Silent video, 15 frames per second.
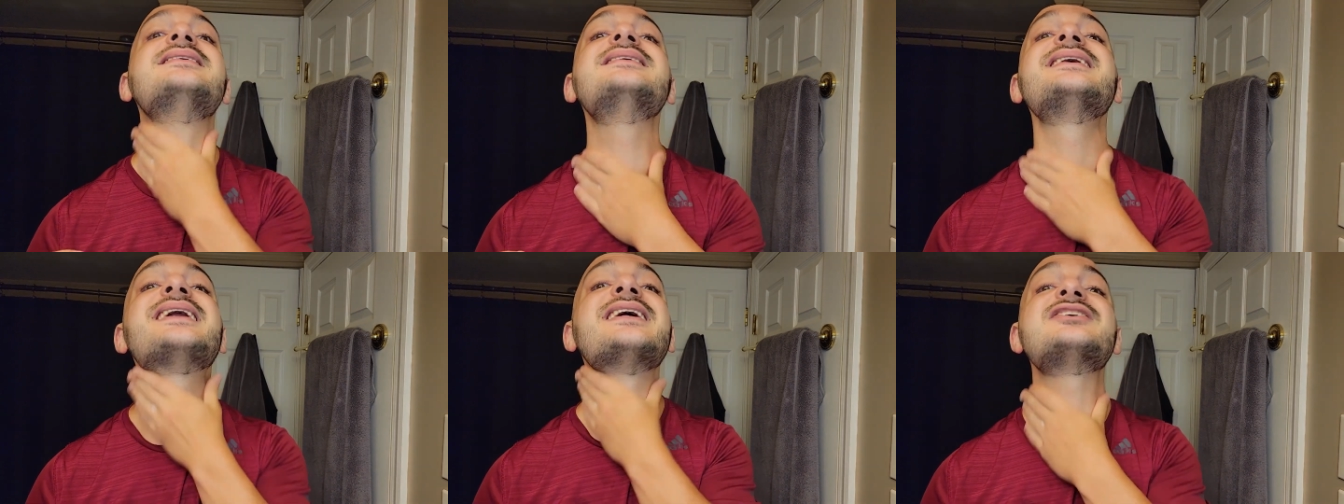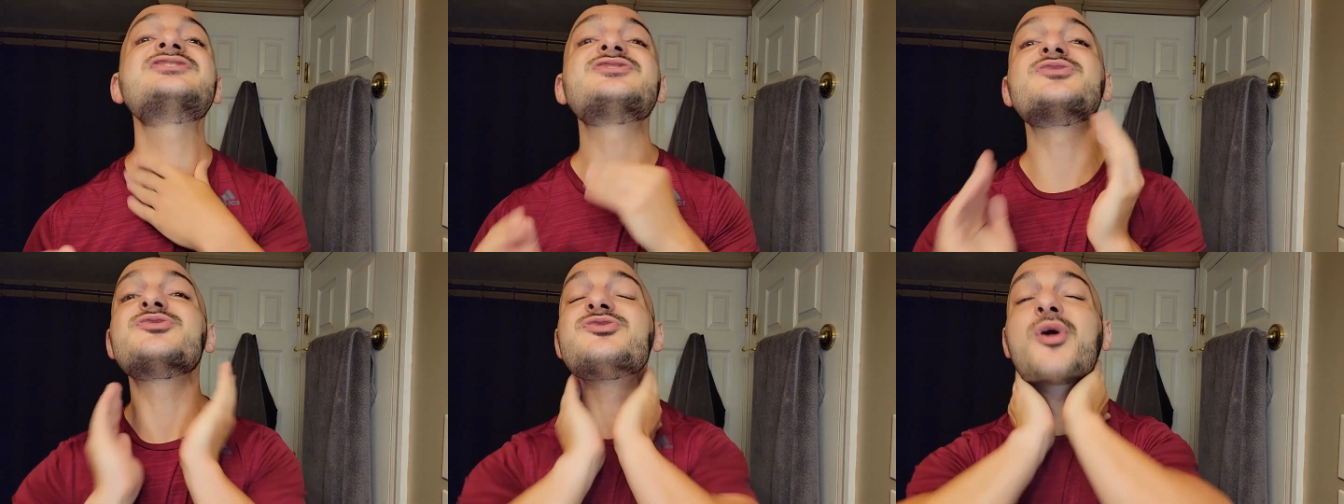And I
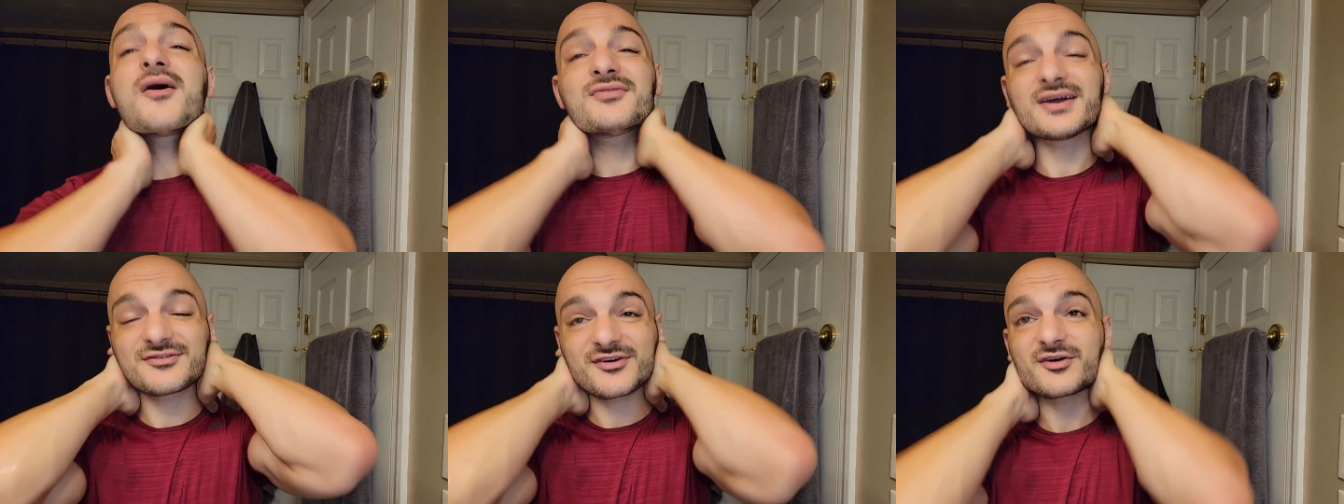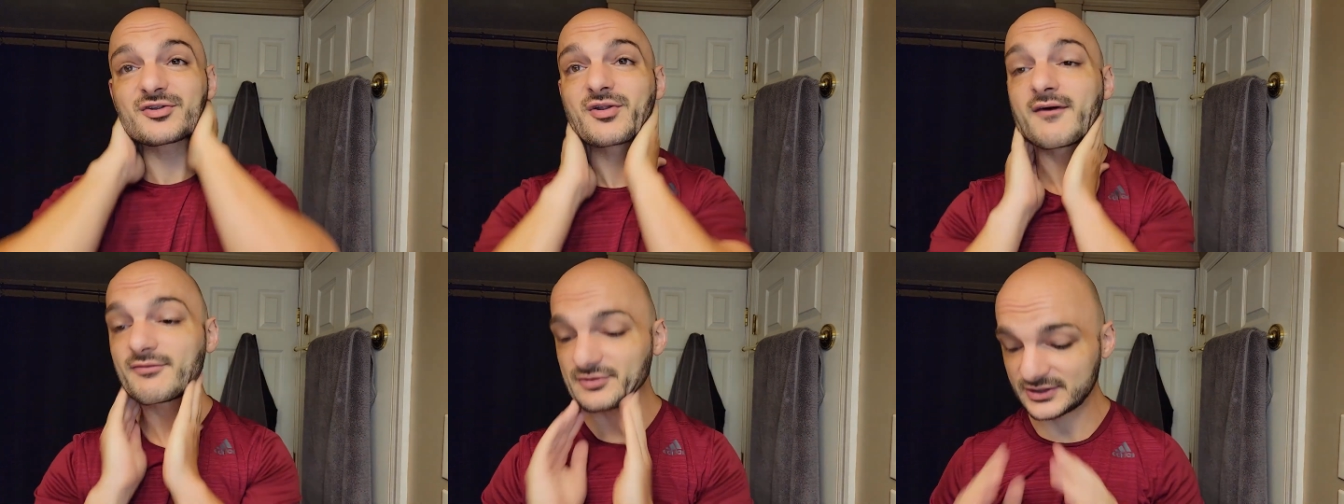just loved it. I fell in
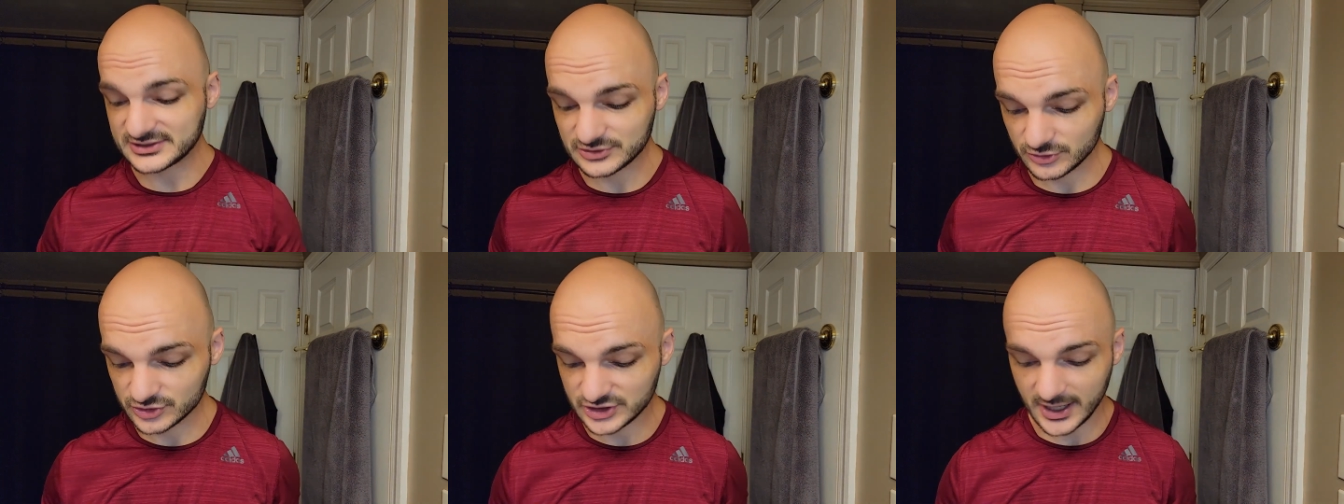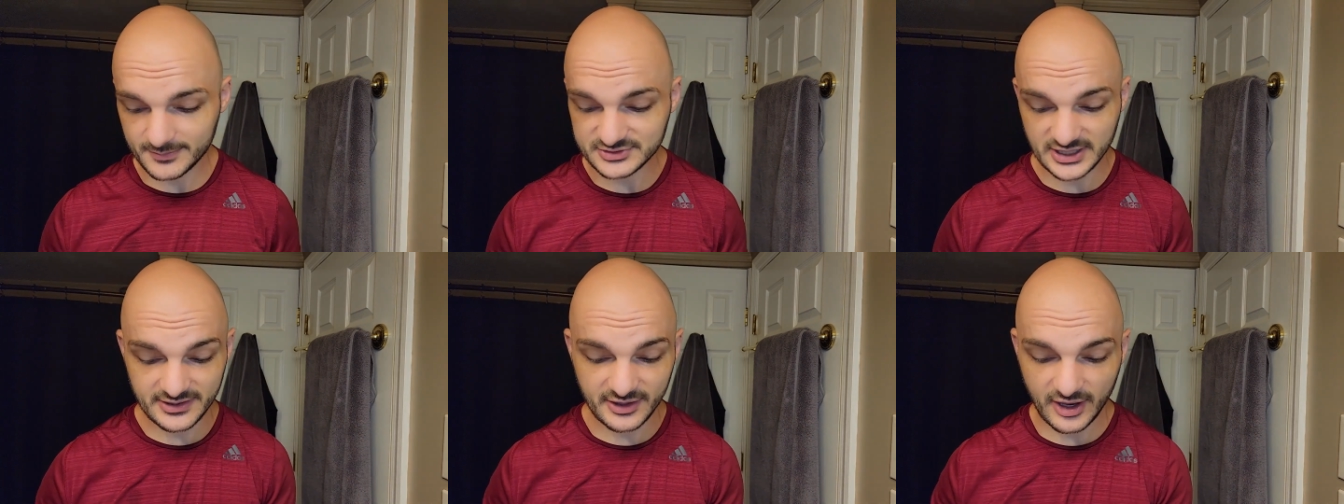love with these little
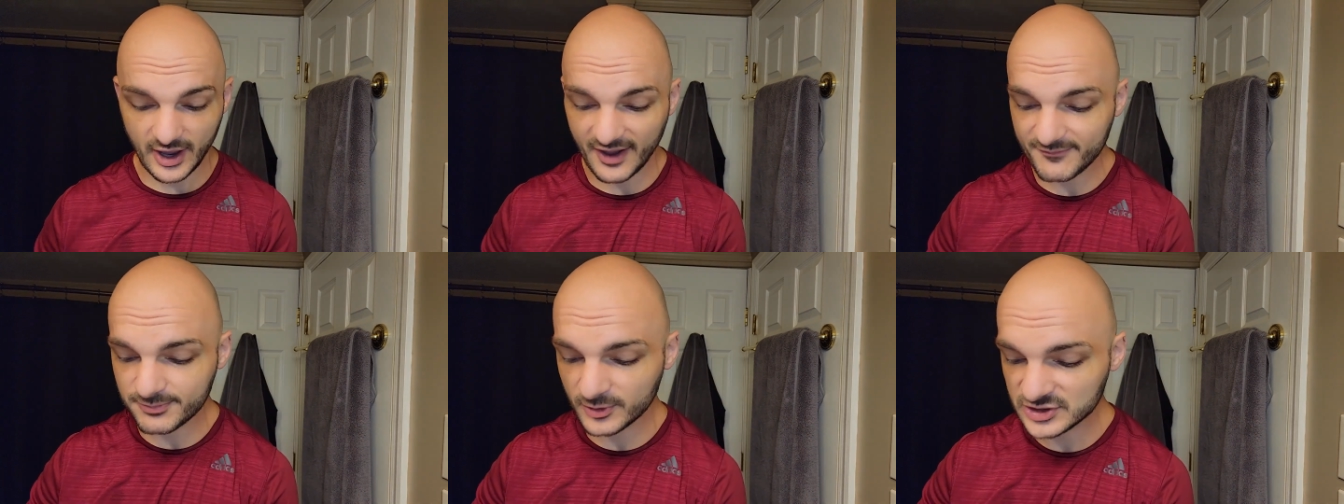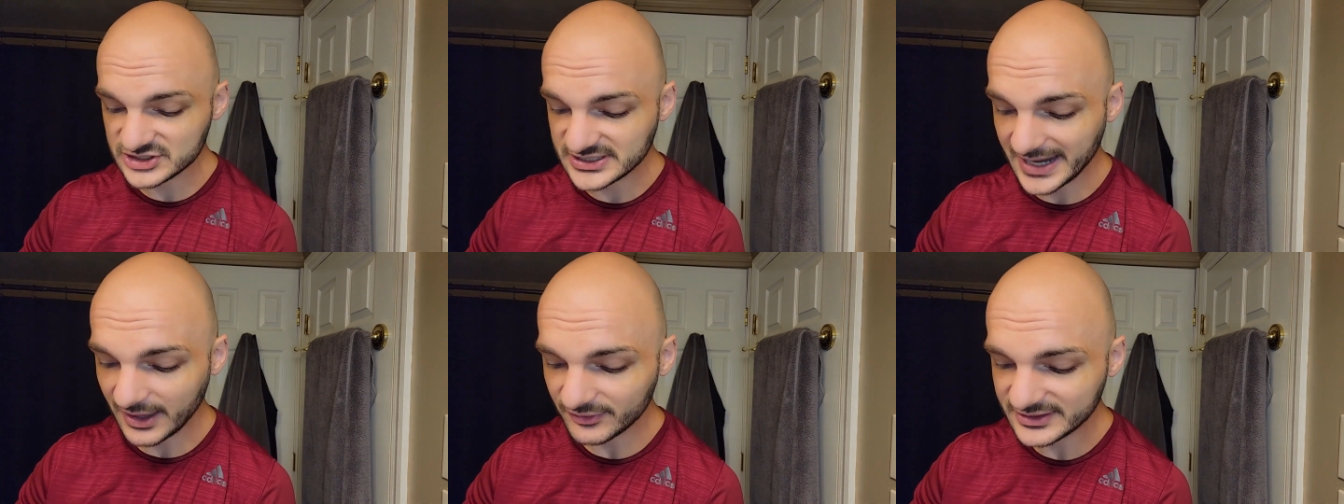gems. And they have
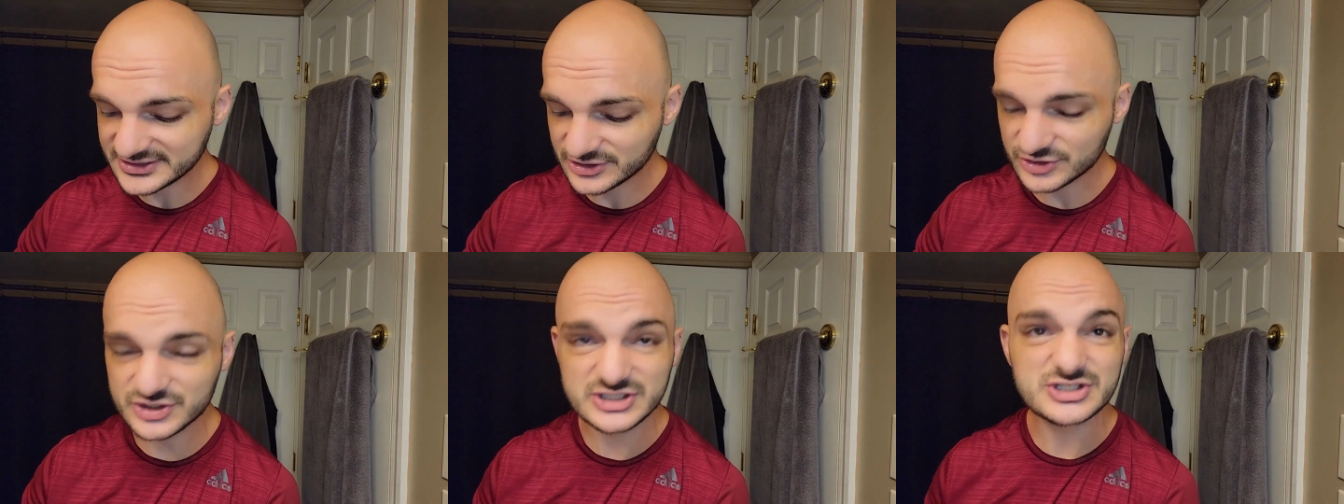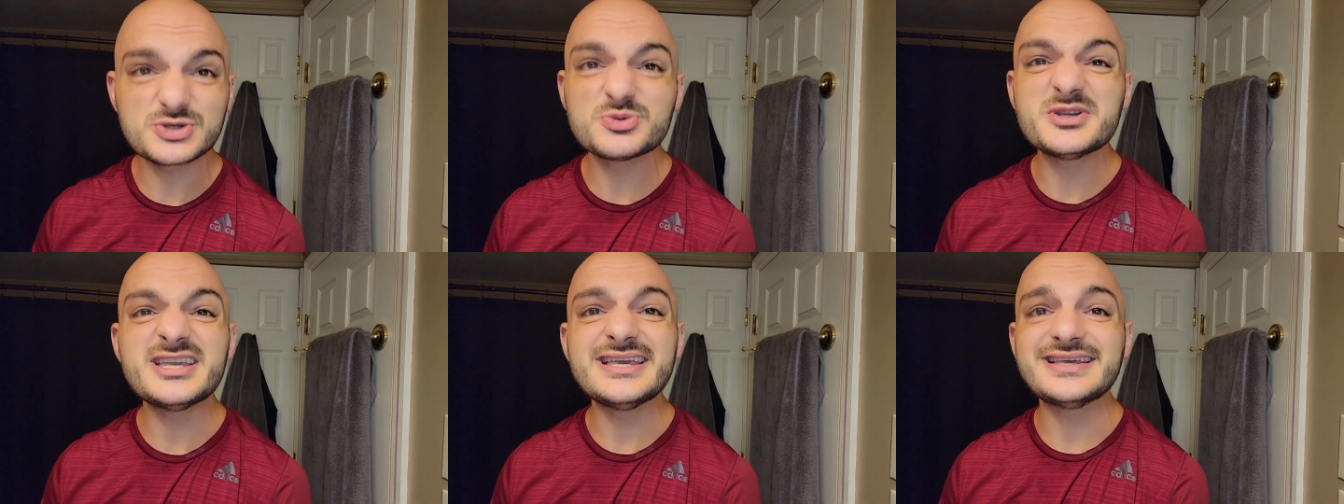personalities that are just
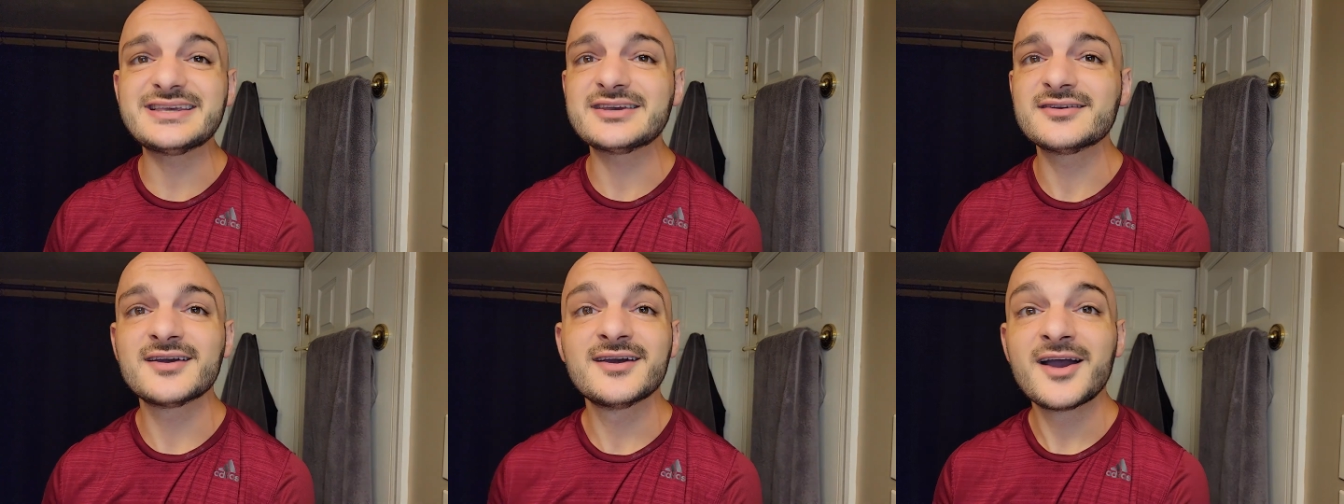unique.